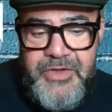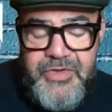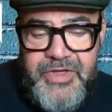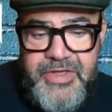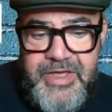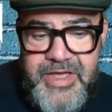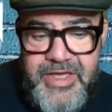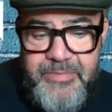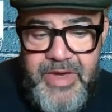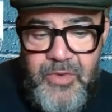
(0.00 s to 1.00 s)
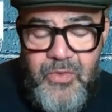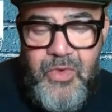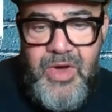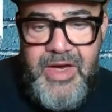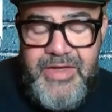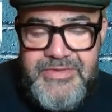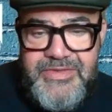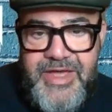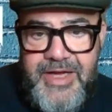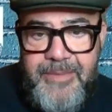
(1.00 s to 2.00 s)
You can email
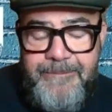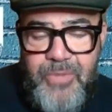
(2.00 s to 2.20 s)
us at